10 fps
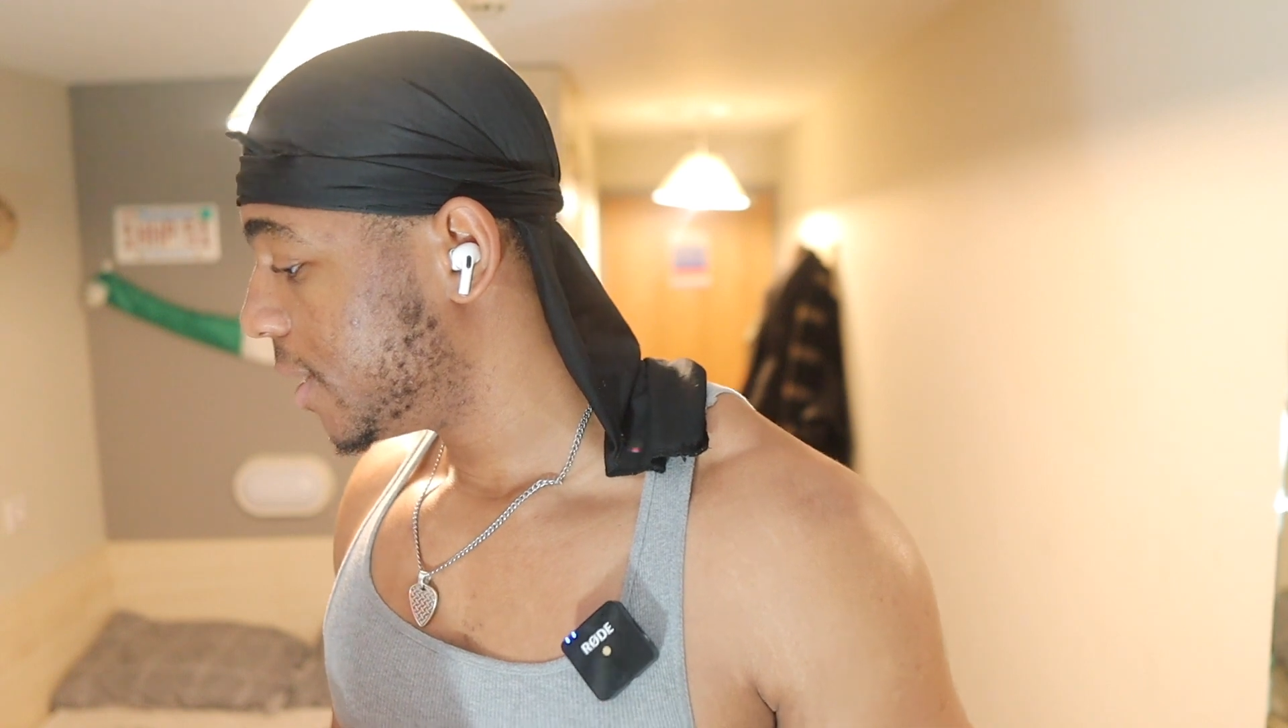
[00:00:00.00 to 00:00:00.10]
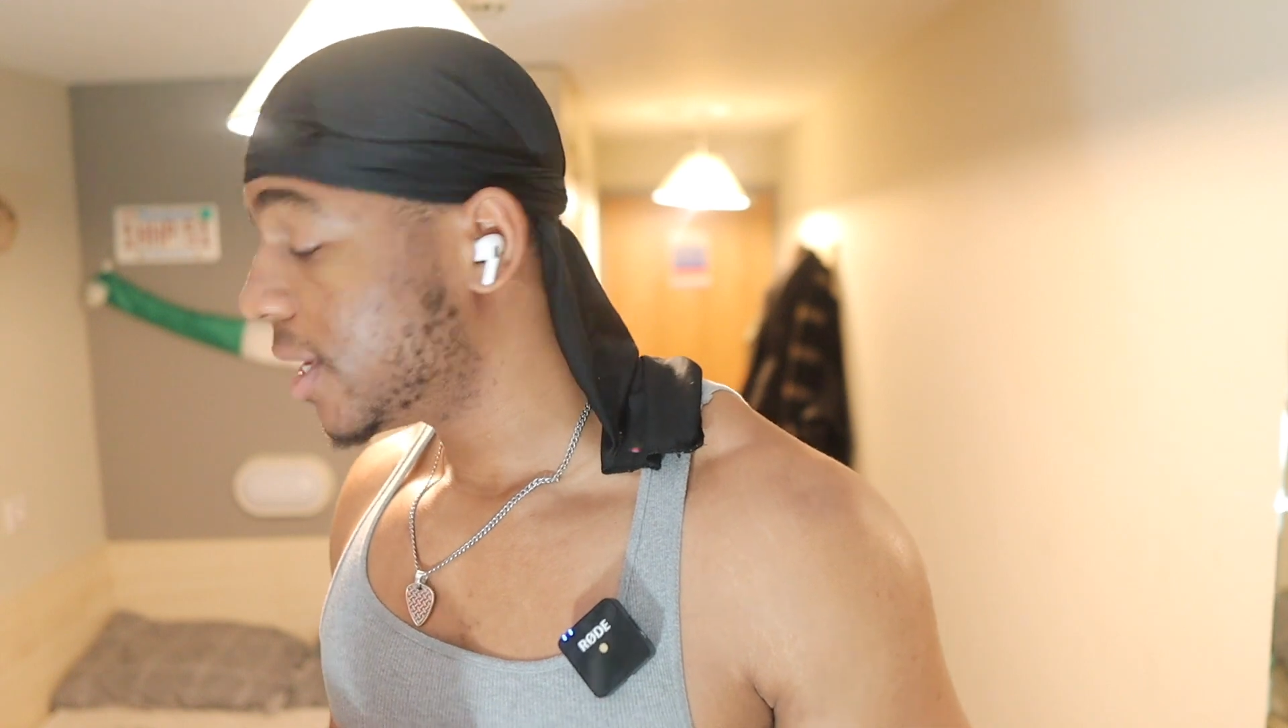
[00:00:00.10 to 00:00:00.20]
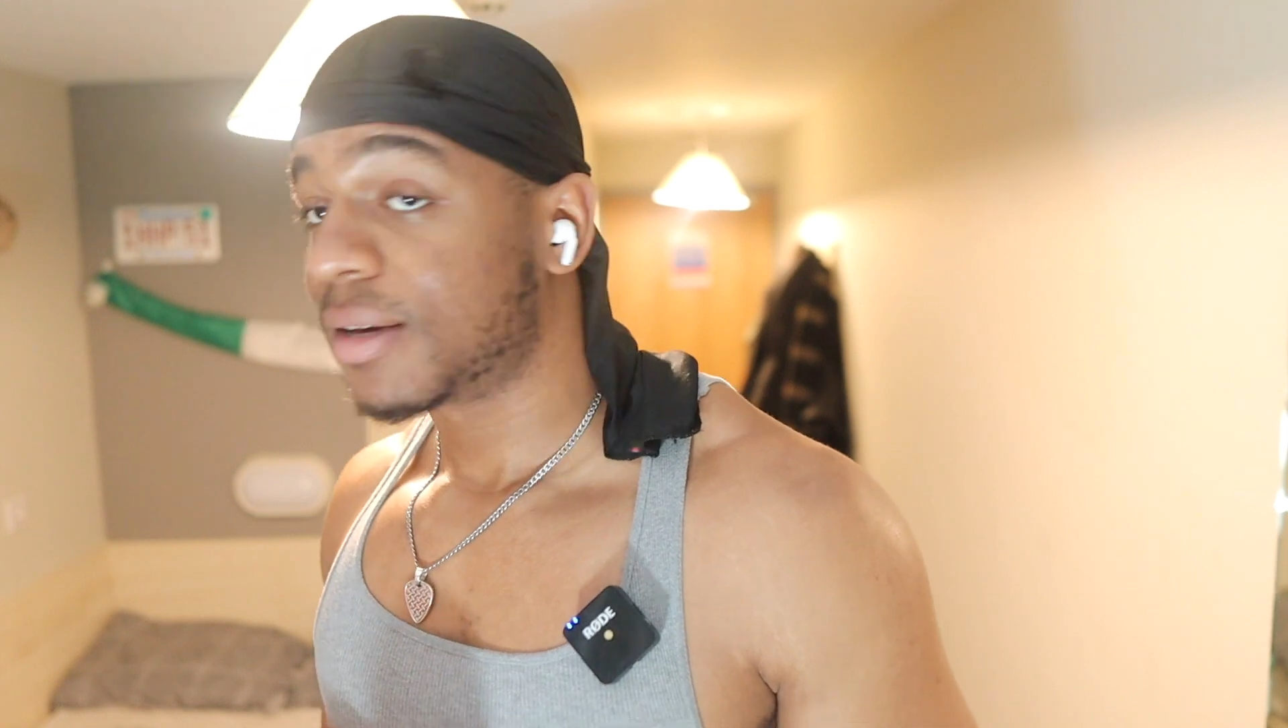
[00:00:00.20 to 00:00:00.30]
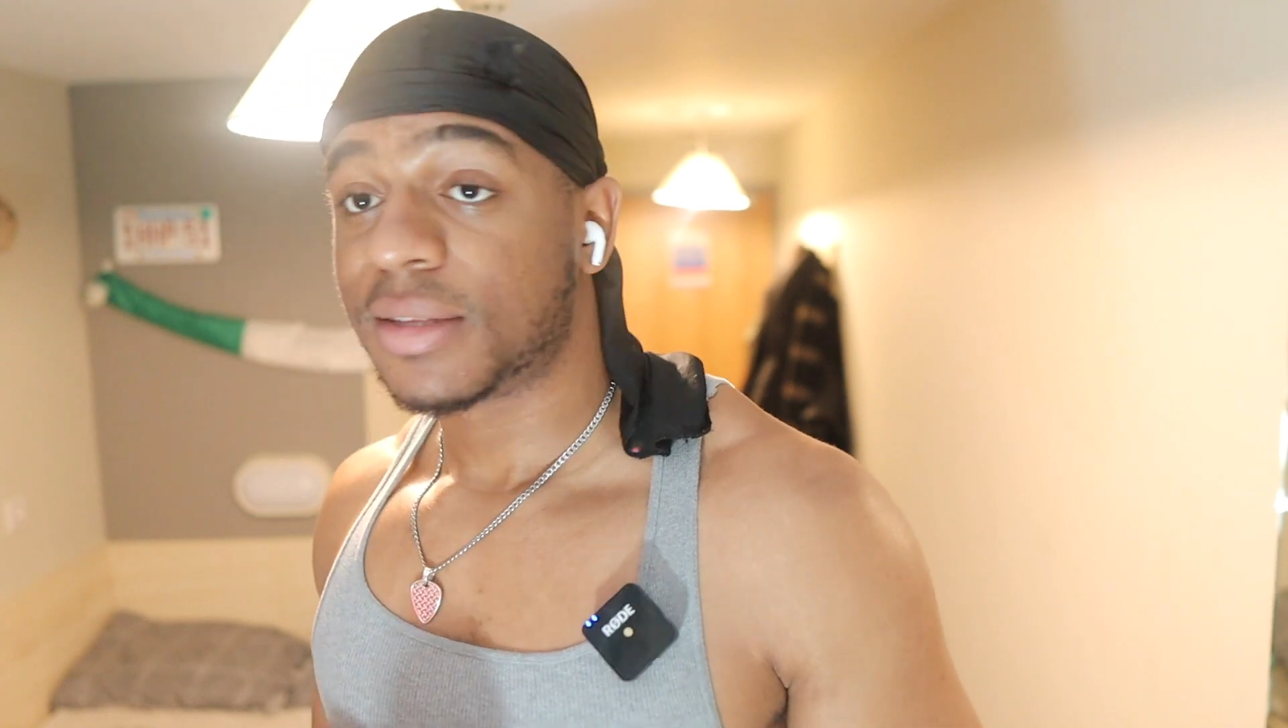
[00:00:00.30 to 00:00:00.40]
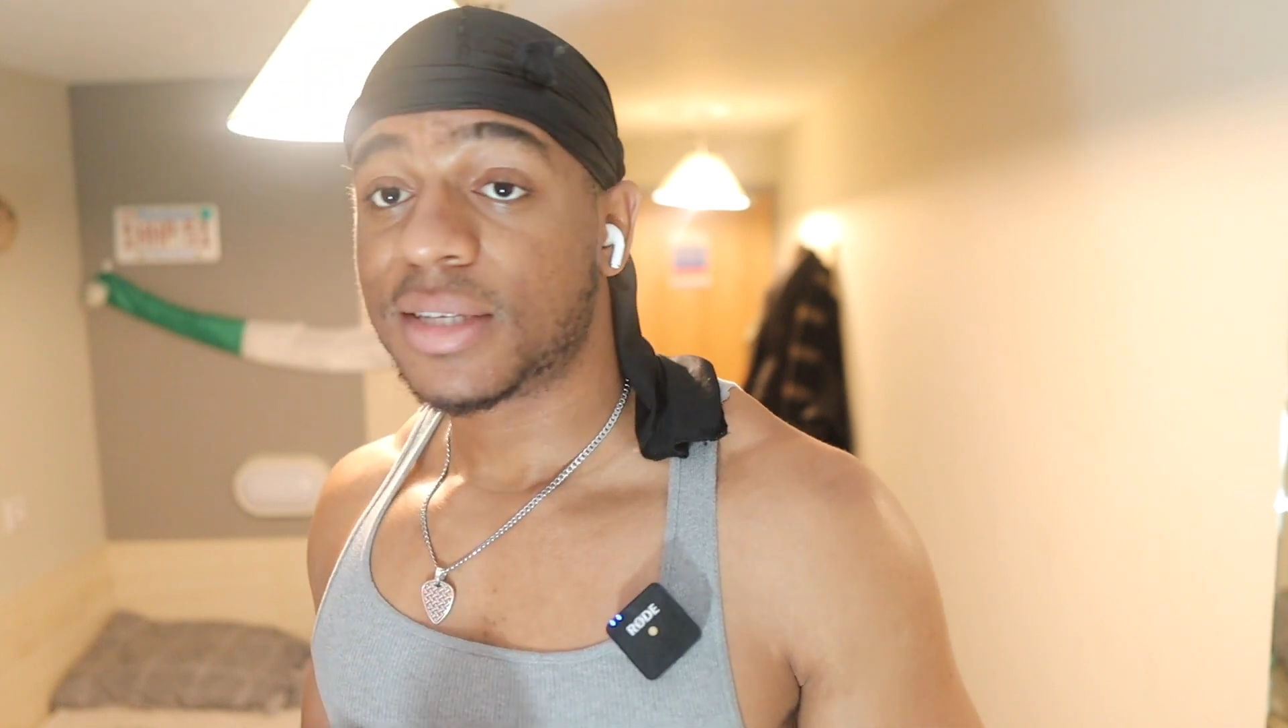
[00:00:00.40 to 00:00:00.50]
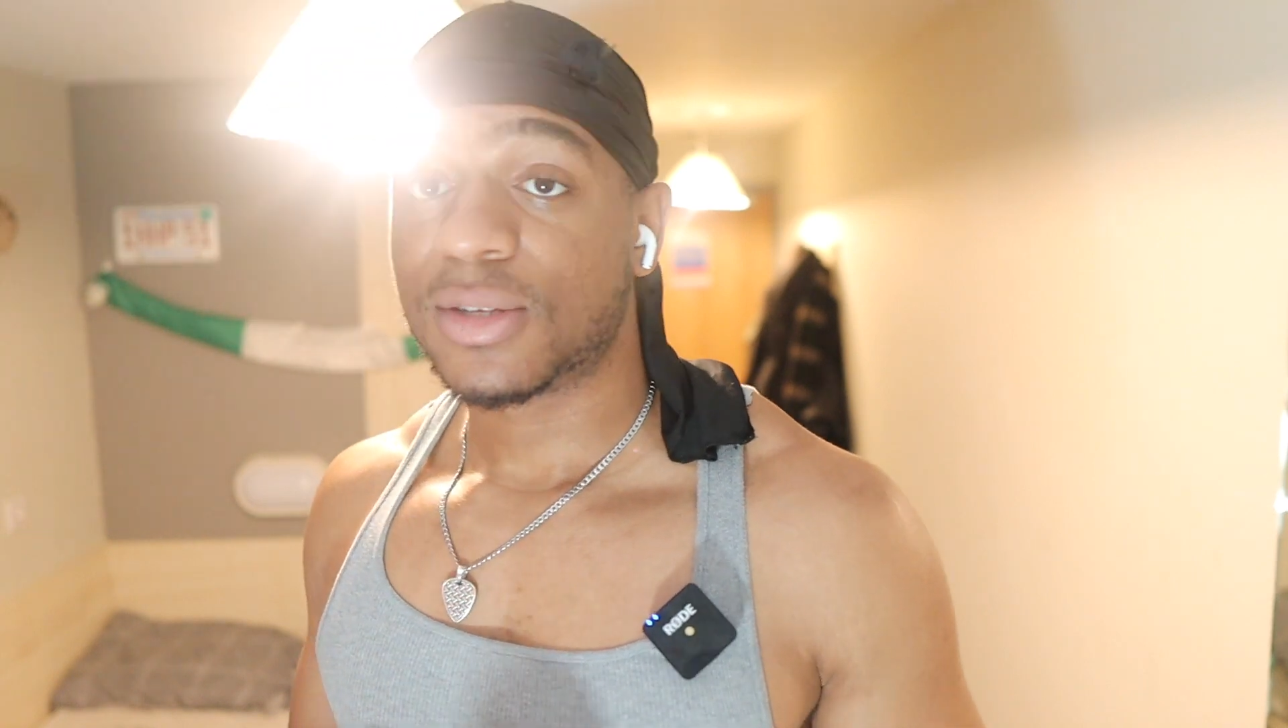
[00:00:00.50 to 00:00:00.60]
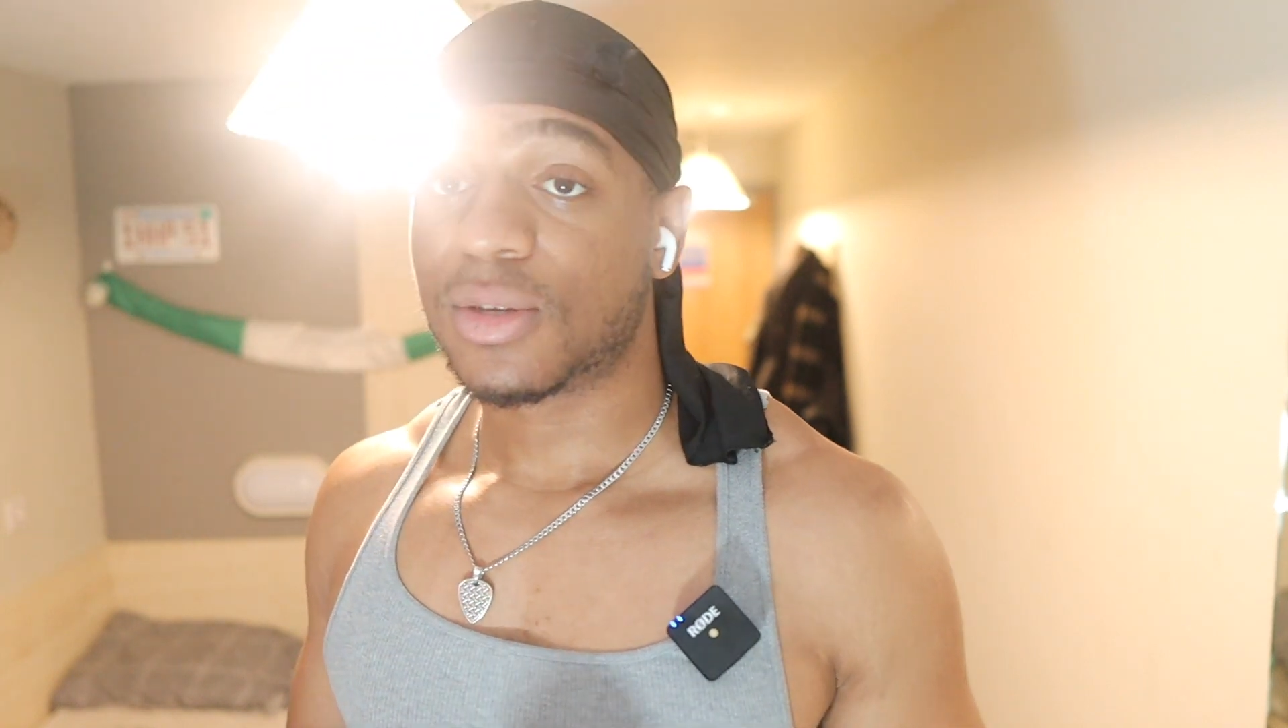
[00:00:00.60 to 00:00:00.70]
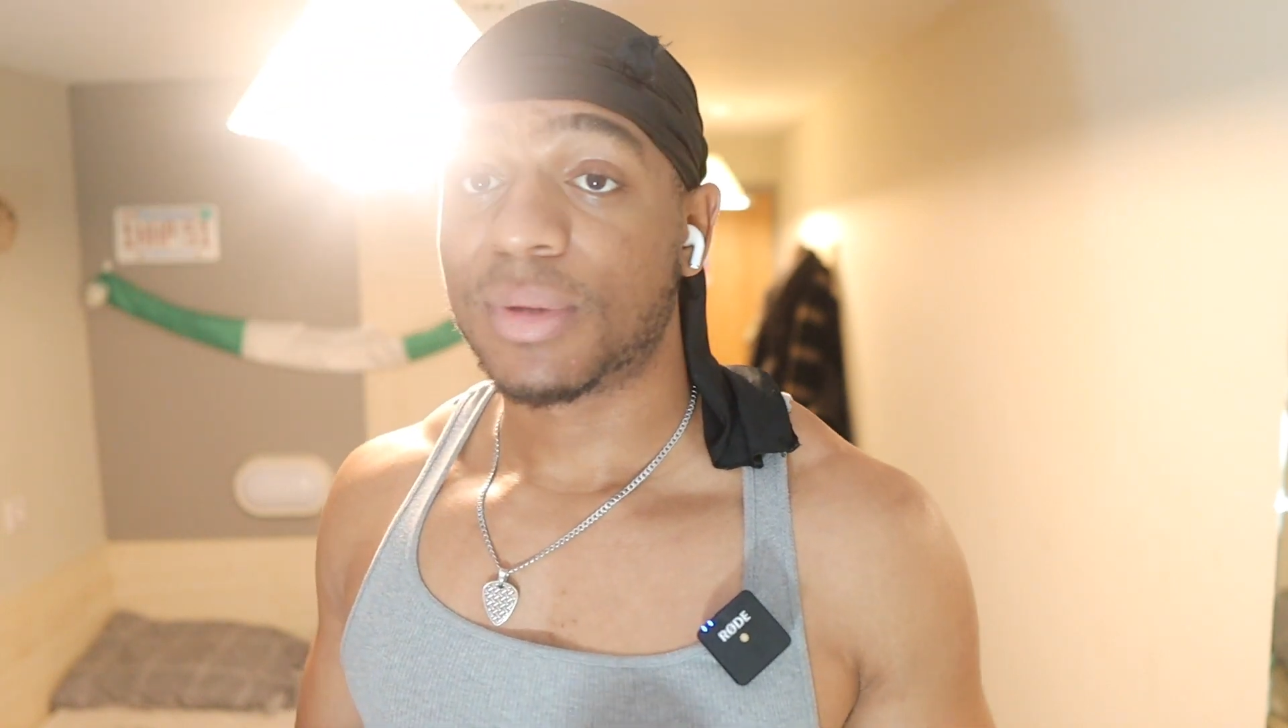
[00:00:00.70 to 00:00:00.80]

yeah, I think that's